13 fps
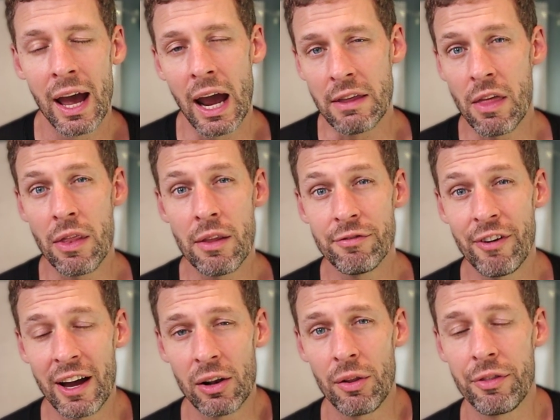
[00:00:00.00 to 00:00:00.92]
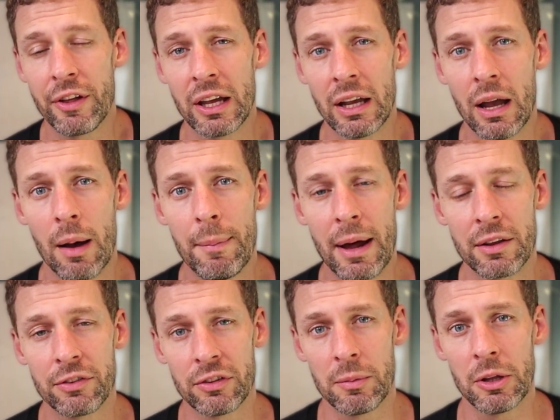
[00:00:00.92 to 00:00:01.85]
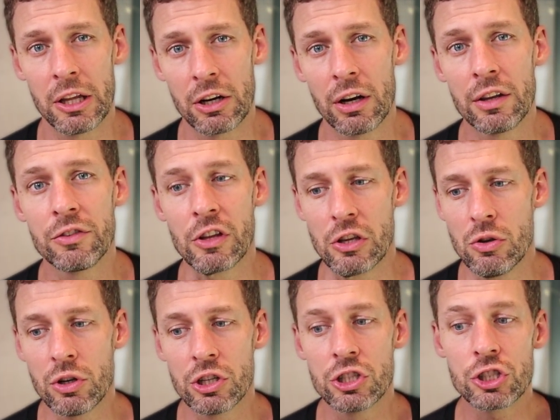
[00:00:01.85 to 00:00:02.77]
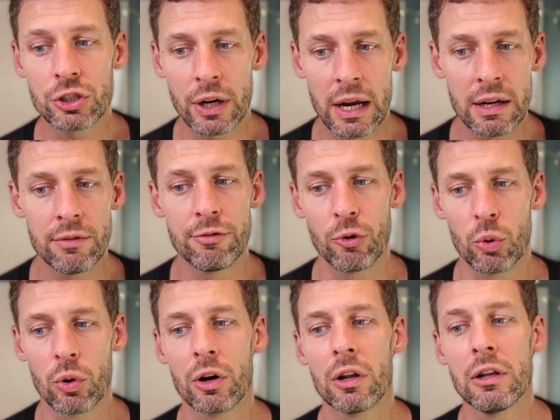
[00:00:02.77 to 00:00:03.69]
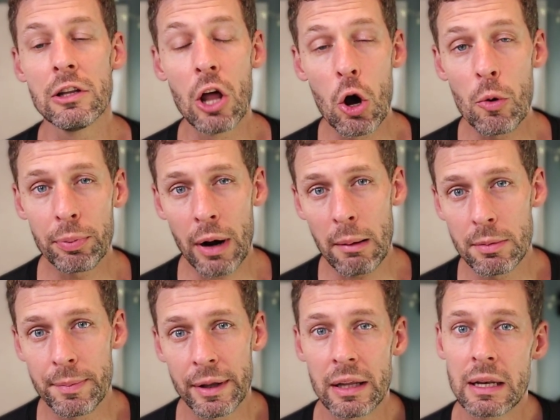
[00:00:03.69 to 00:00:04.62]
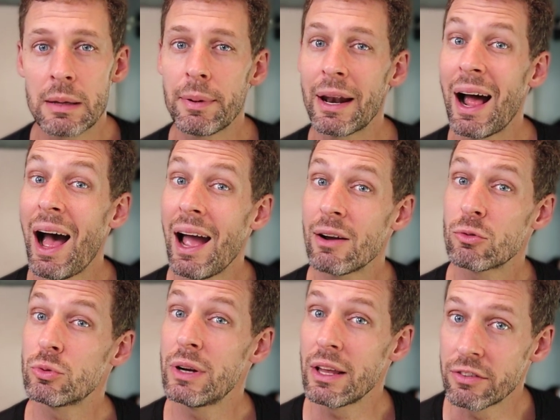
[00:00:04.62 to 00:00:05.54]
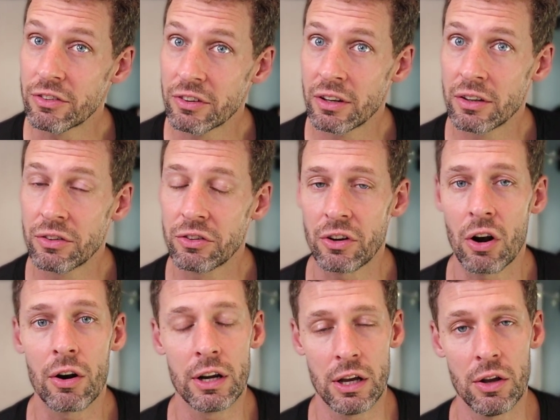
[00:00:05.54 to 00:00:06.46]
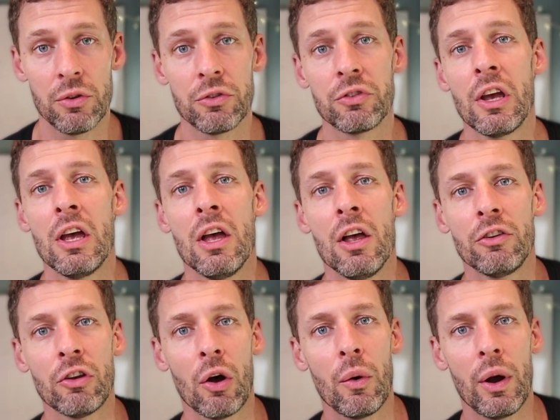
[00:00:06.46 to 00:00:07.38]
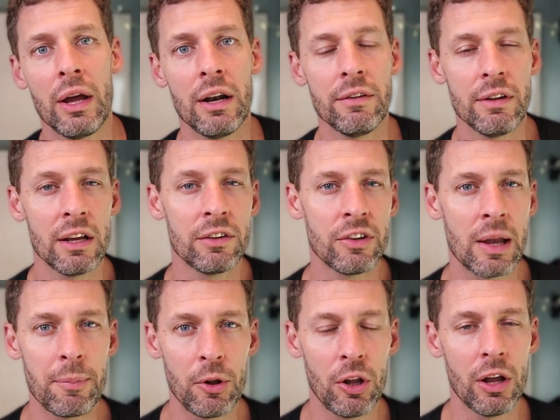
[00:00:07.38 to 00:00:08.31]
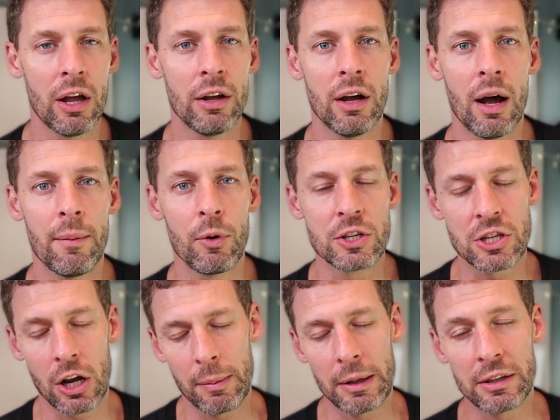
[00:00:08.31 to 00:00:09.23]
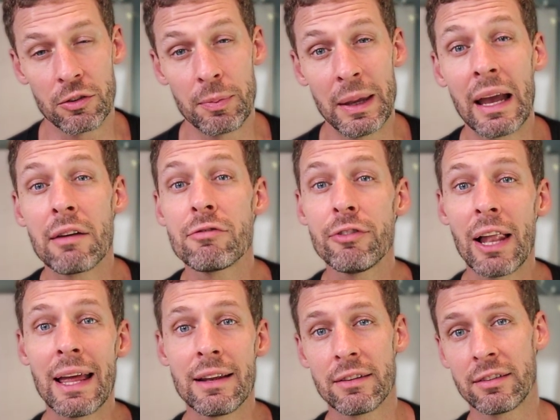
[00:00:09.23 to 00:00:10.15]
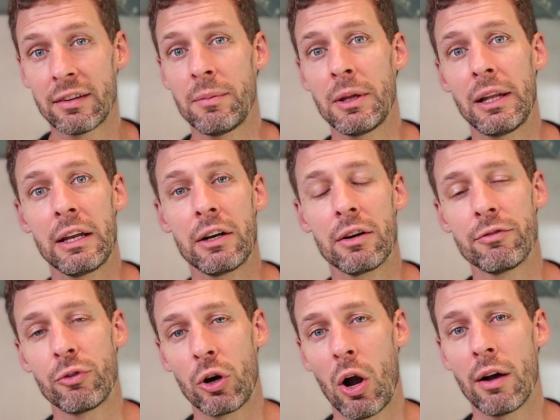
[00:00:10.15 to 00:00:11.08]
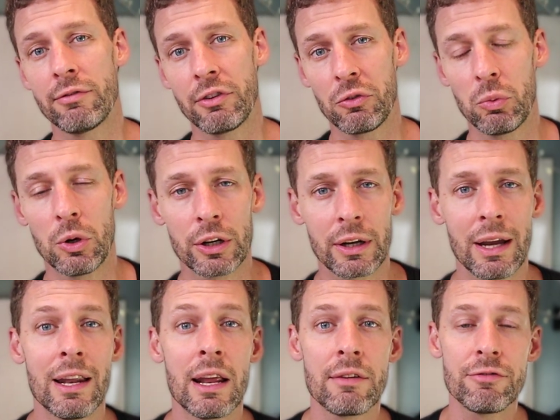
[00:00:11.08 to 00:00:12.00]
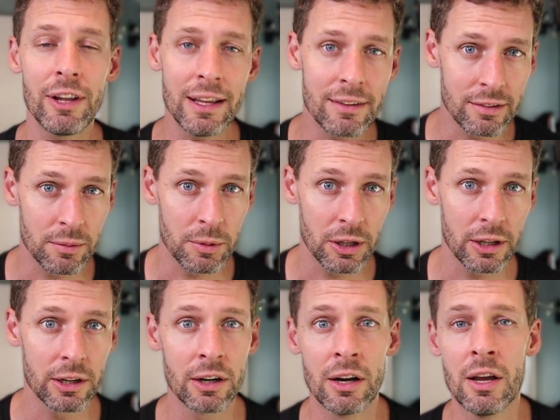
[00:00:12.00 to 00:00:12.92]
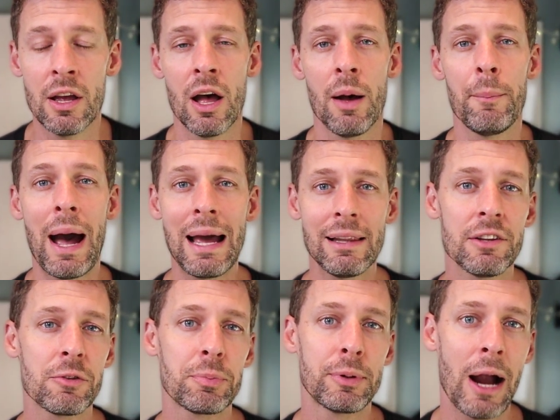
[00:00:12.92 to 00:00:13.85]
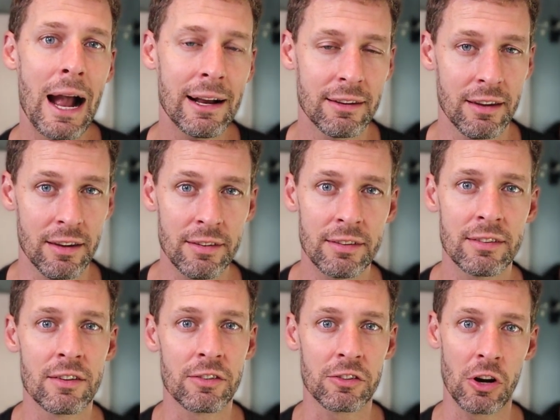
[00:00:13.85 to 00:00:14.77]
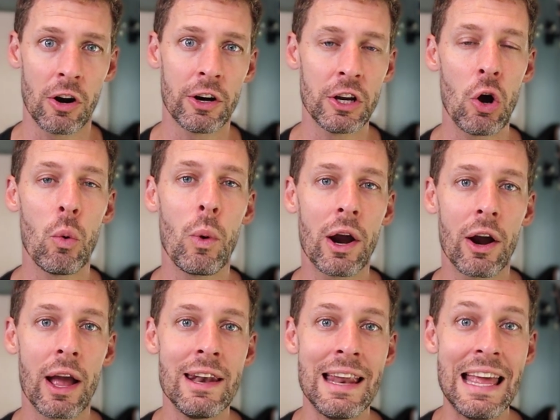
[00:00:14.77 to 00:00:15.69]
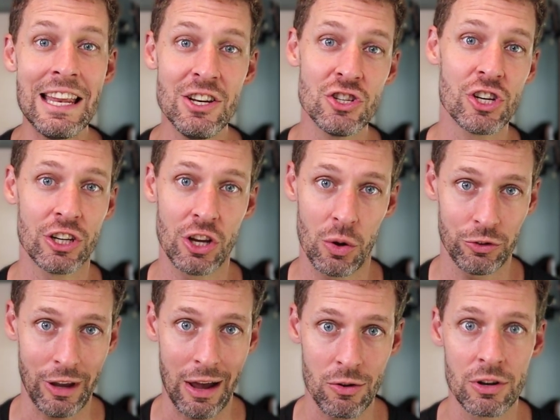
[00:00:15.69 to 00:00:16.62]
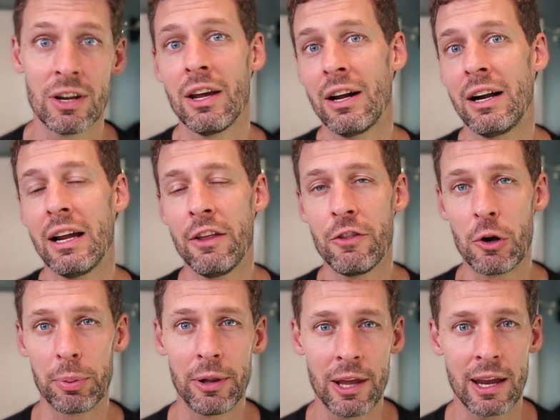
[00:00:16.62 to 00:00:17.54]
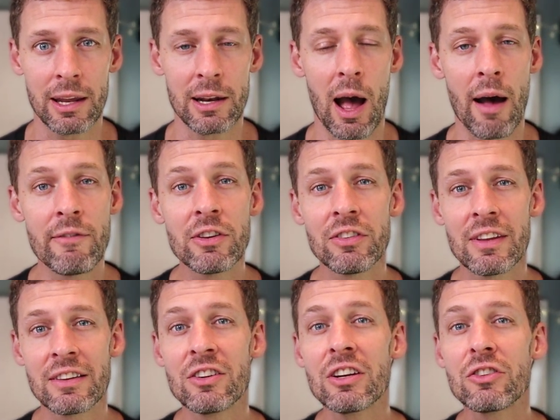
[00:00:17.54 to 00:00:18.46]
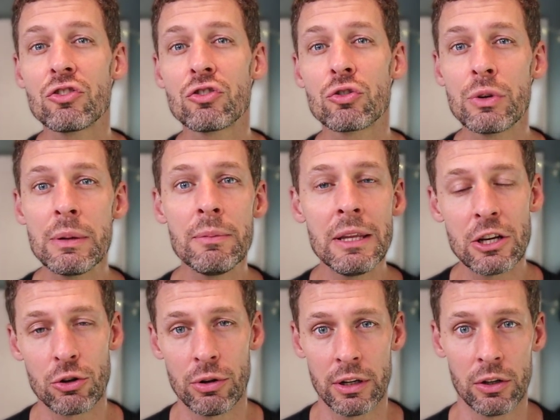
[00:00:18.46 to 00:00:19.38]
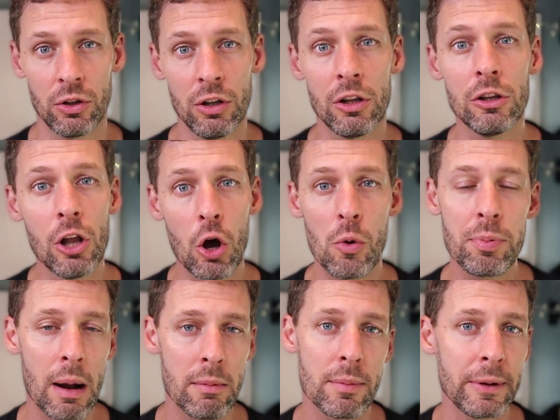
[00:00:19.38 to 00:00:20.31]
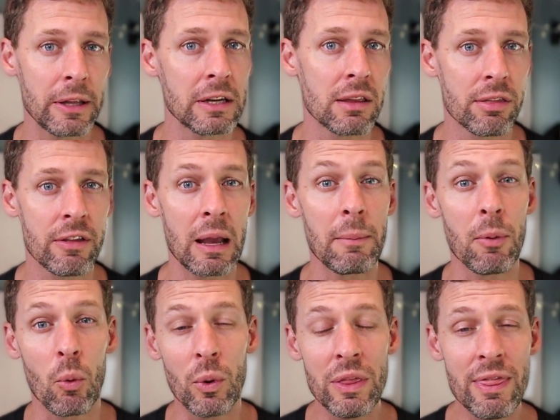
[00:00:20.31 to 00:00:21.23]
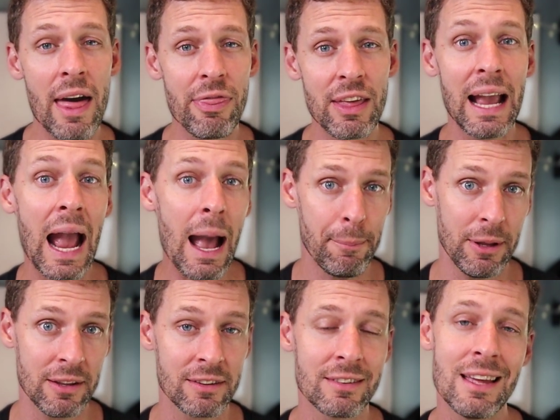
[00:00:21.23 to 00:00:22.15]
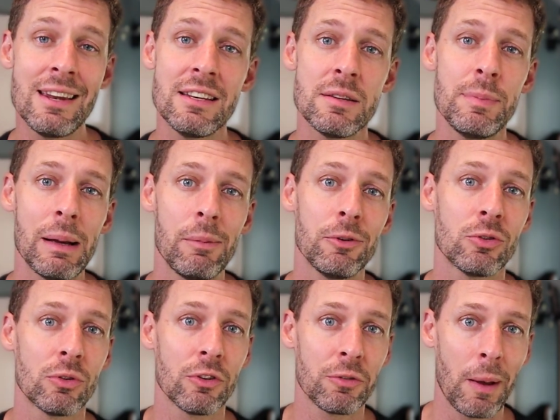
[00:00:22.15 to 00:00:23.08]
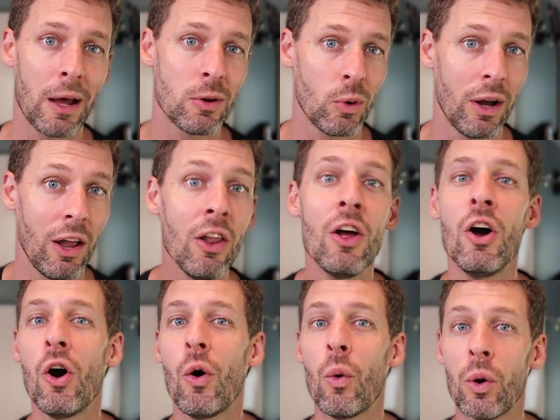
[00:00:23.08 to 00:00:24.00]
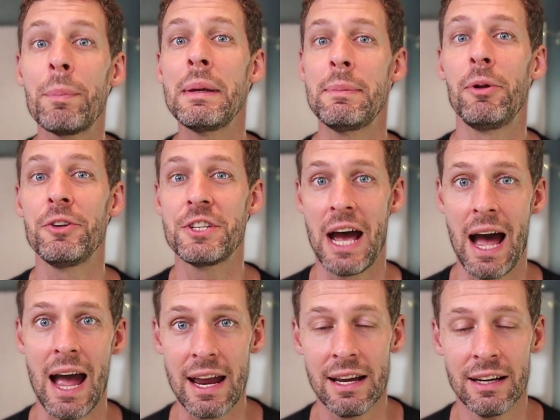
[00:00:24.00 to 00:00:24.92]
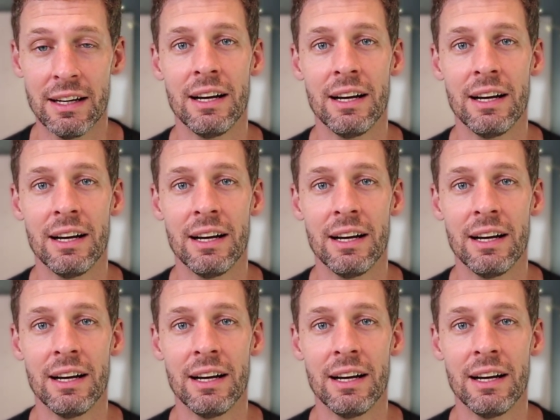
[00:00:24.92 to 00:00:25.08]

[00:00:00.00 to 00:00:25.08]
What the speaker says: And then the final thing about a simulator is that you can train for low probability but high risk scenarios. So in an example, we talk about this being a flight simulator for office work. And a flight simulator, pilots practice the scenario where an engine goes out in their plane. Obviously, that's an extremely critical, low probability thing. But when that thing happens, they need to be able to respond well or people die.